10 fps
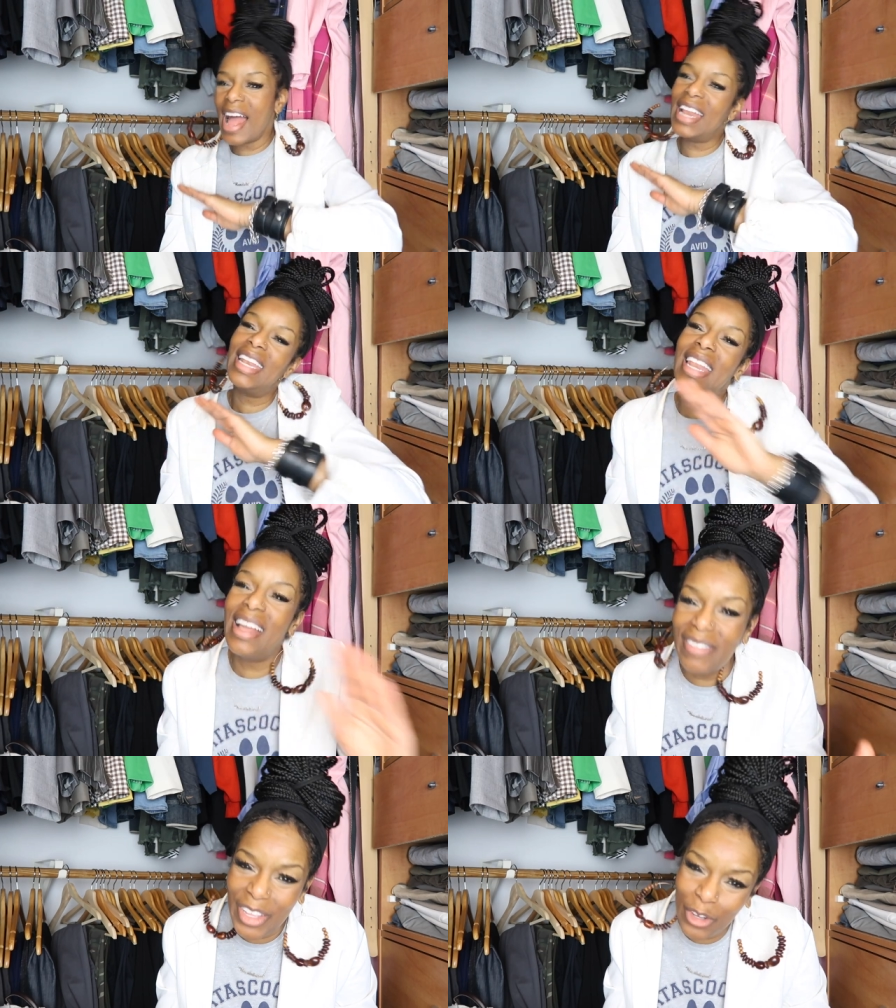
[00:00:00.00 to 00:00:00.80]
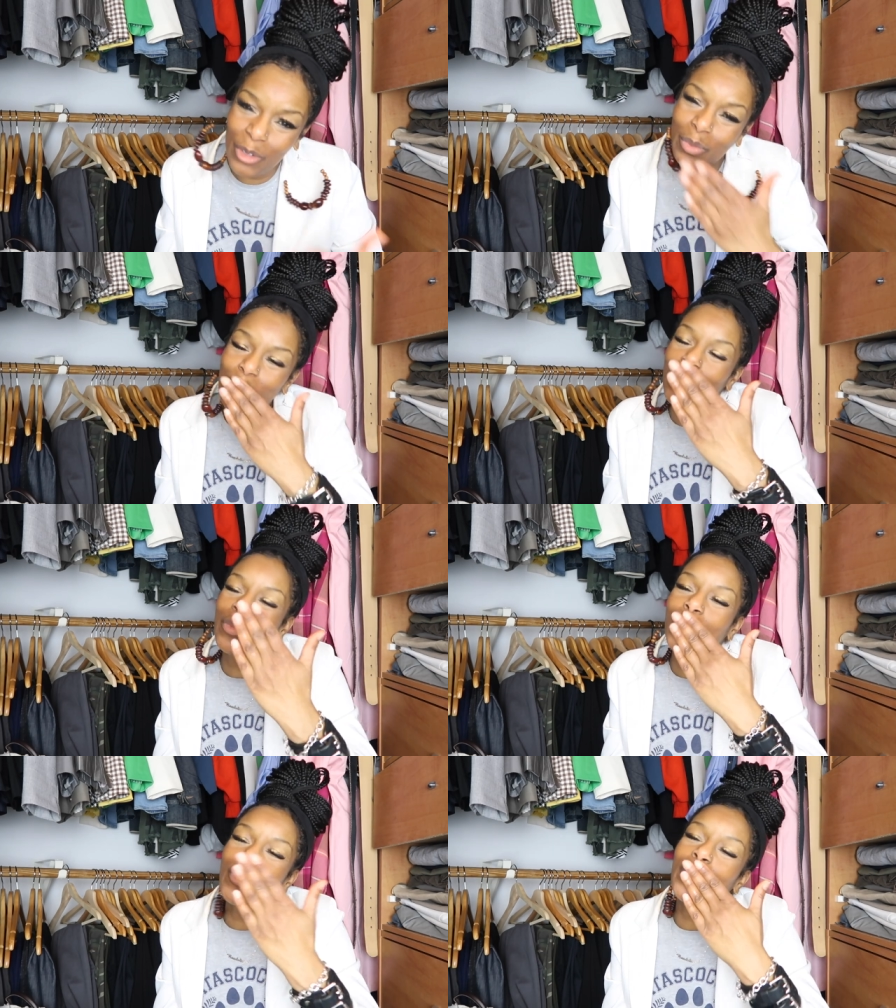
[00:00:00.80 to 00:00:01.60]
I love you.
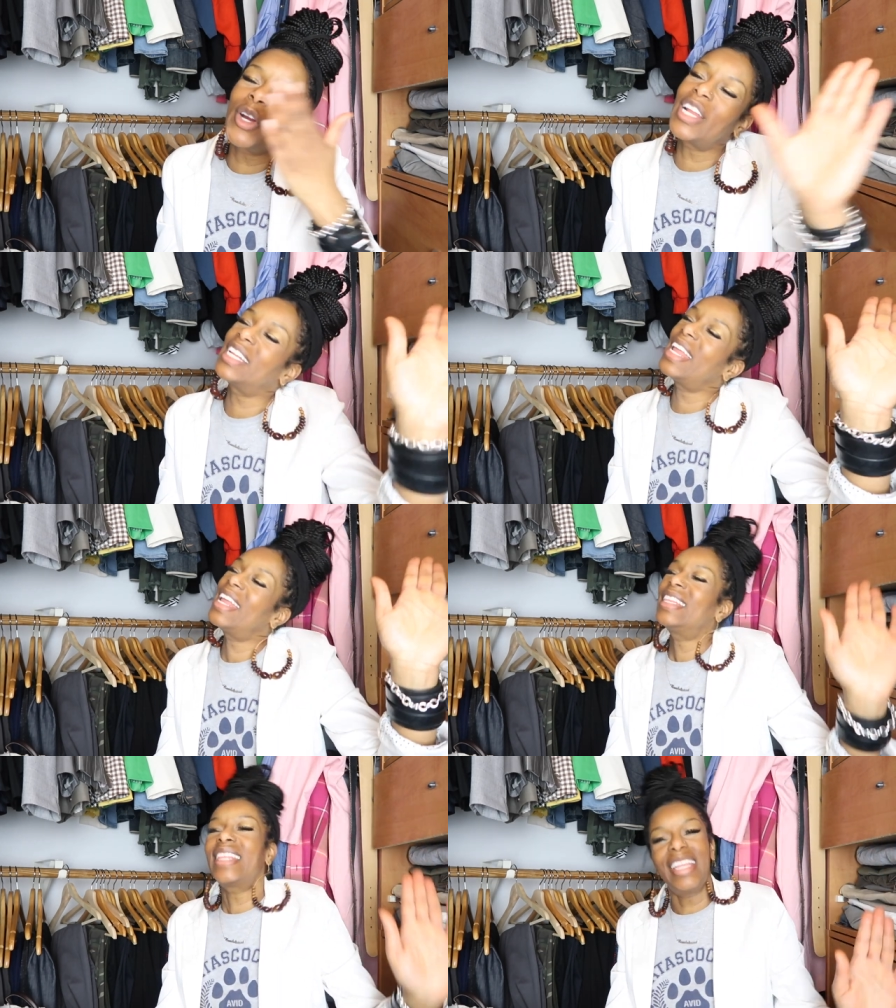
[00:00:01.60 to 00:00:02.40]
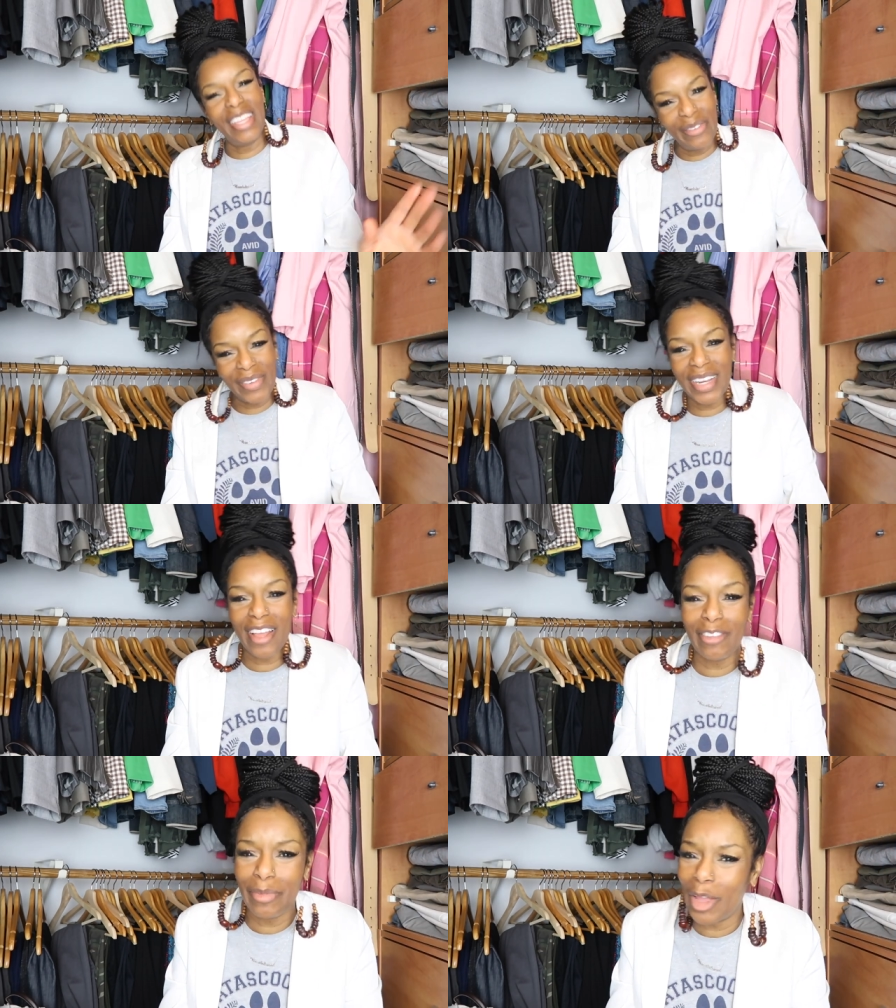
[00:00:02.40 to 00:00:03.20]
Mm -hmm. And thank you for
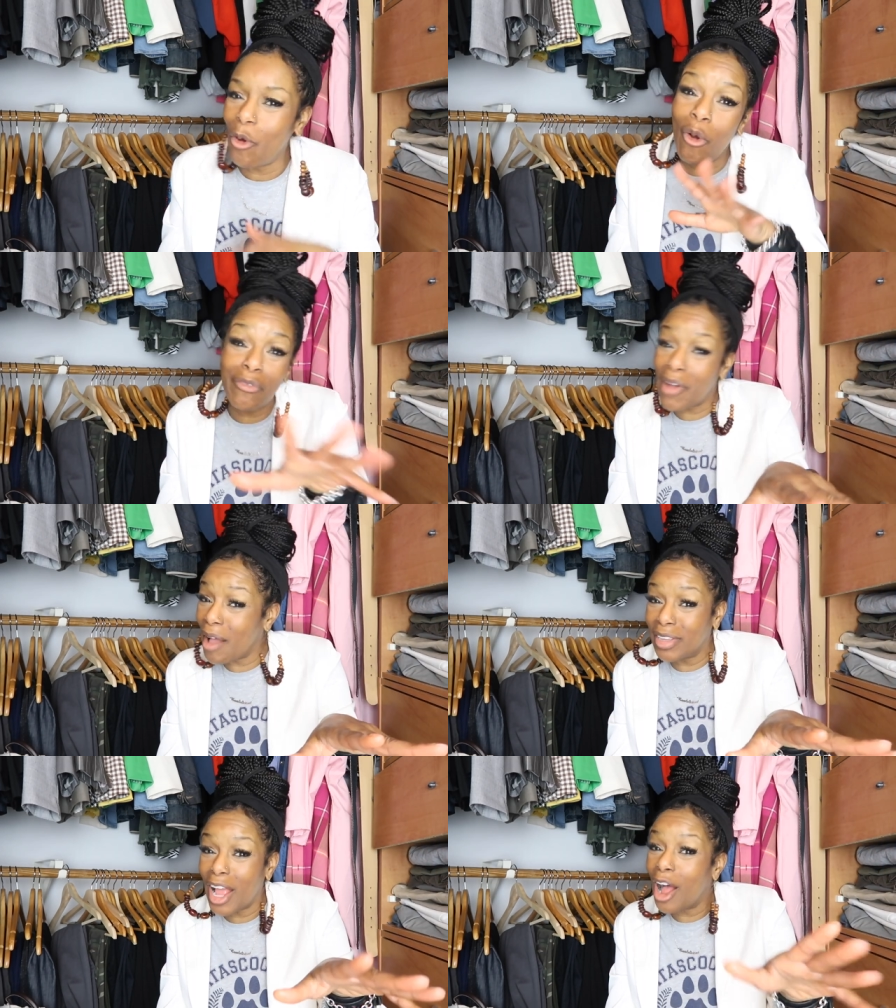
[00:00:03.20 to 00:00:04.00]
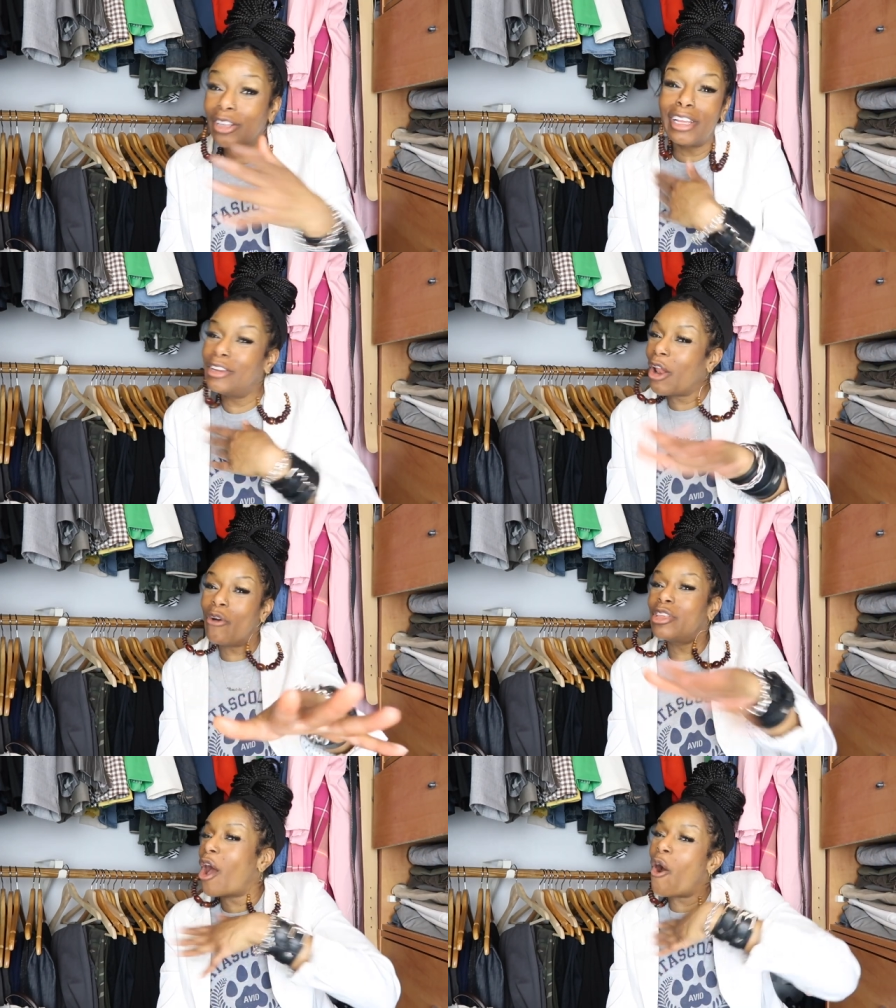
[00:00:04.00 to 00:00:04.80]
loving me. All five of y'all. Yo,
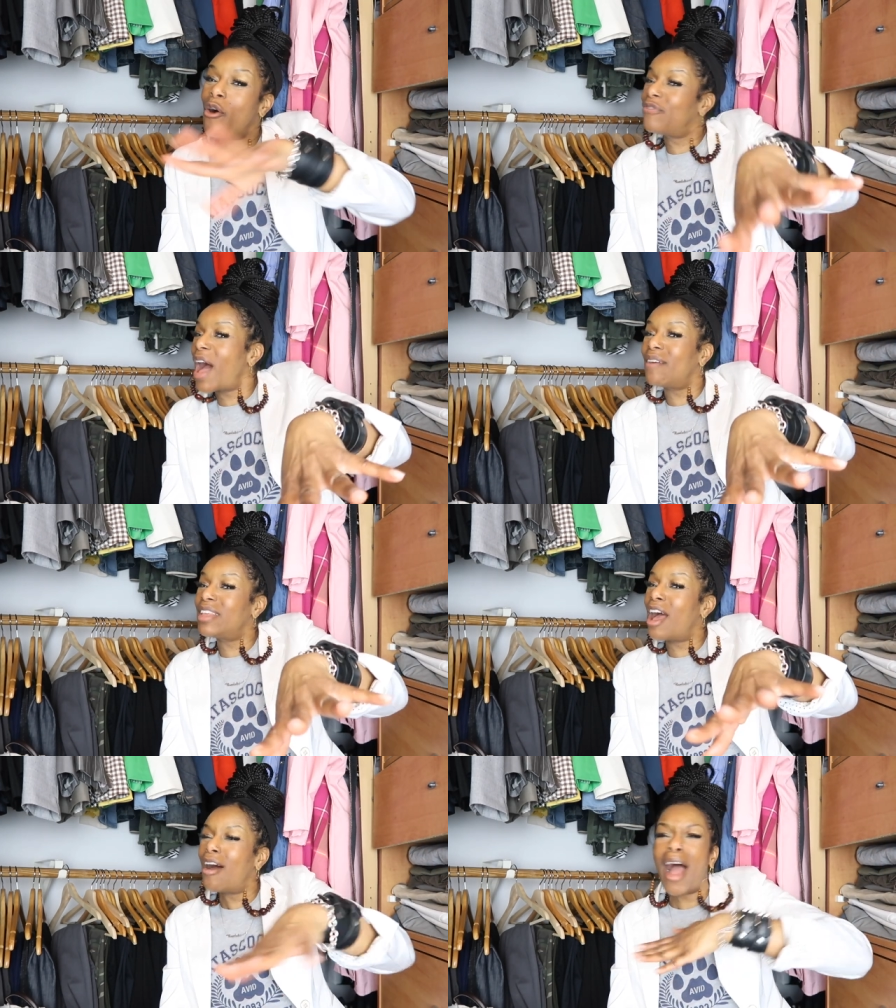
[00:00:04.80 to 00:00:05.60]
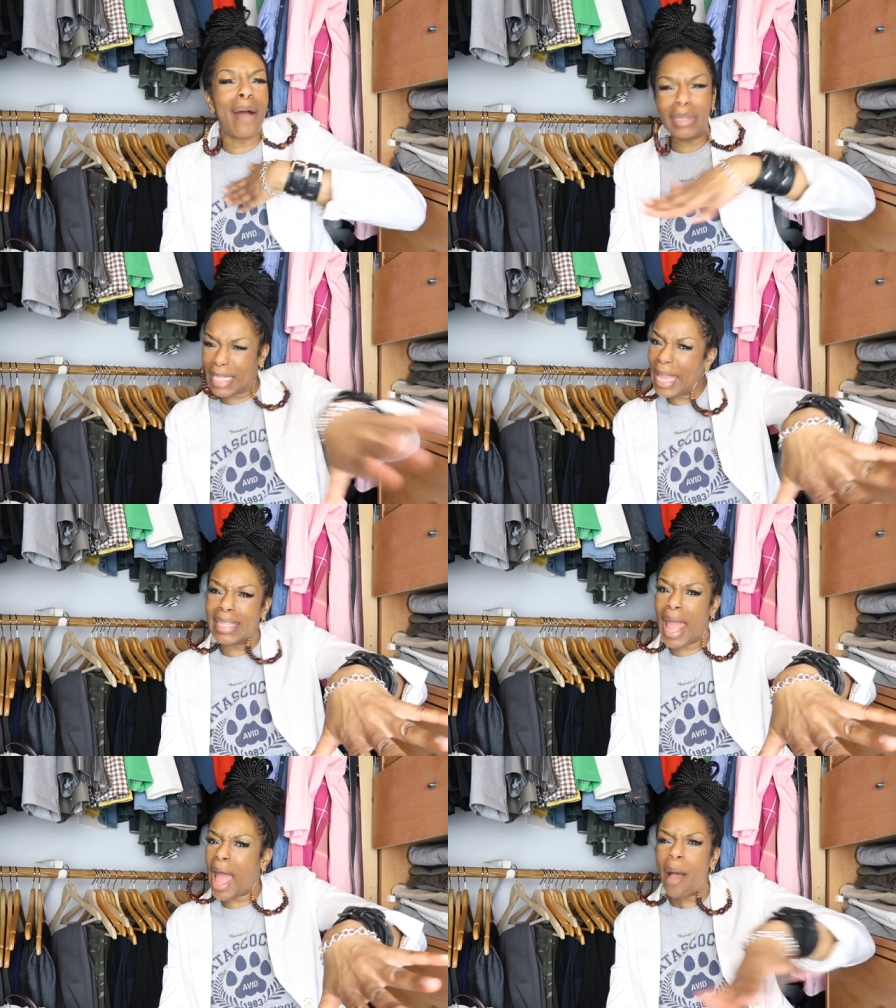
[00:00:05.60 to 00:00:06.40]
yo, all five of y'all. I'm going to
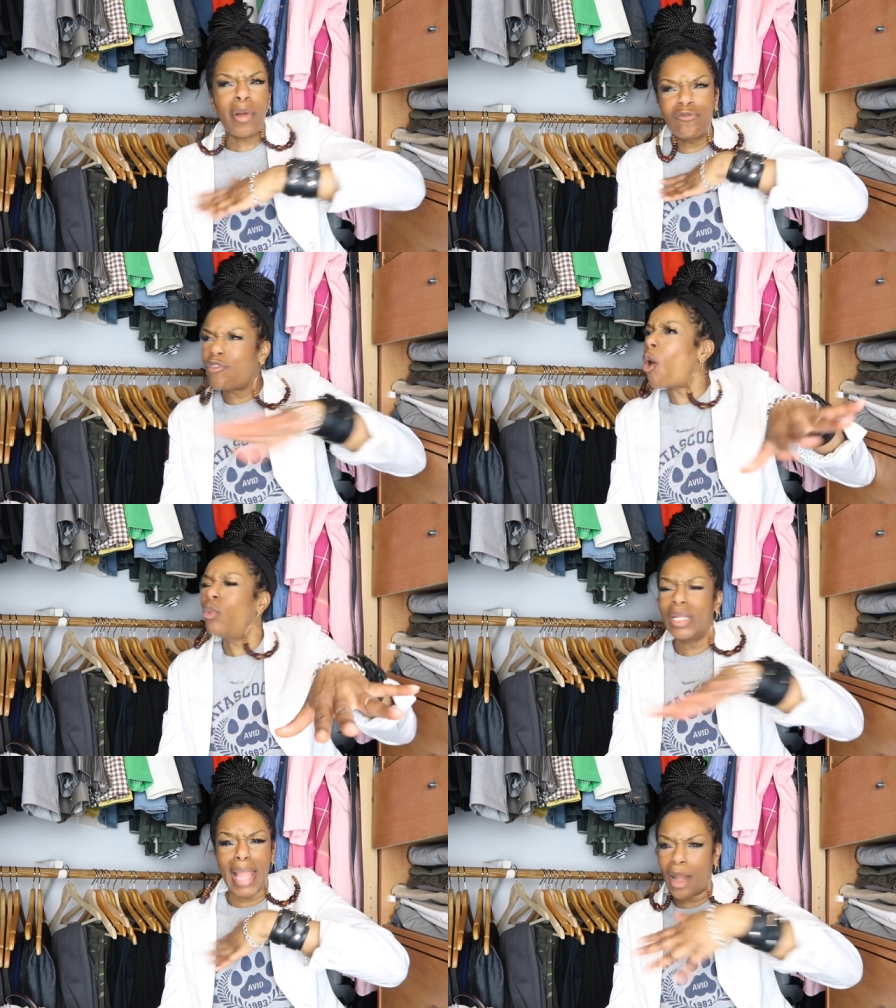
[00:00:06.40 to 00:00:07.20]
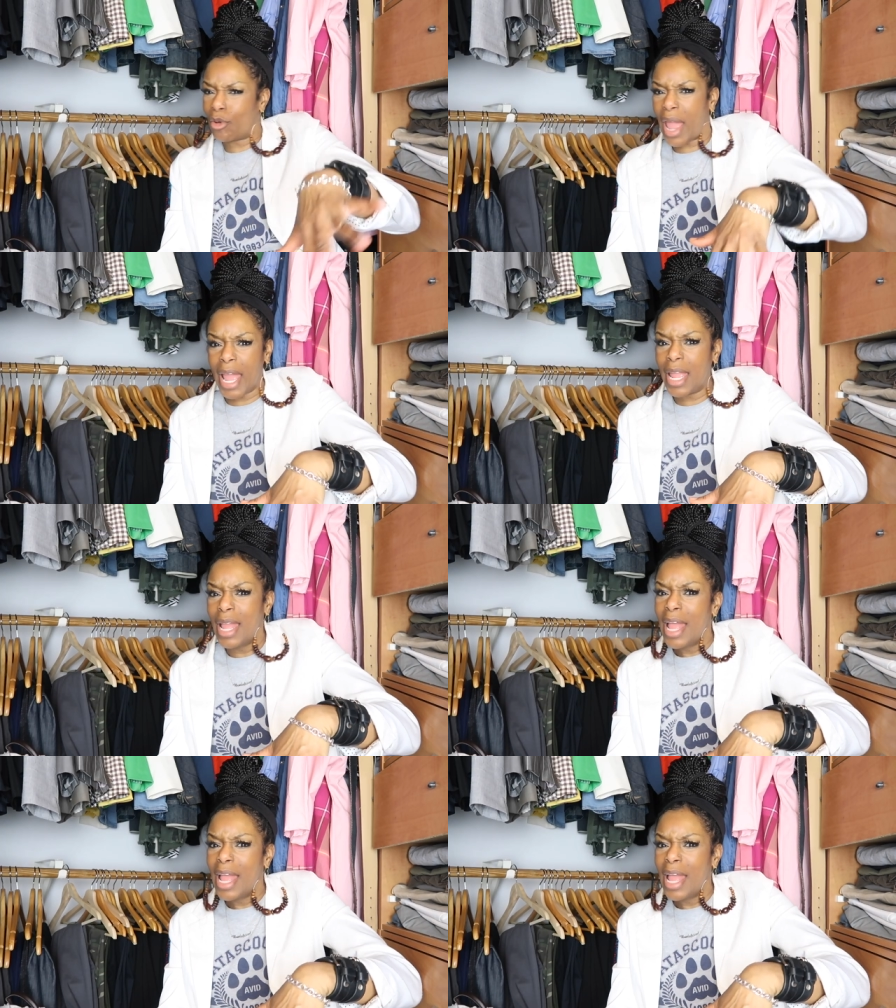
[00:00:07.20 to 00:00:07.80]
take that. I'm going to roll with that, okay?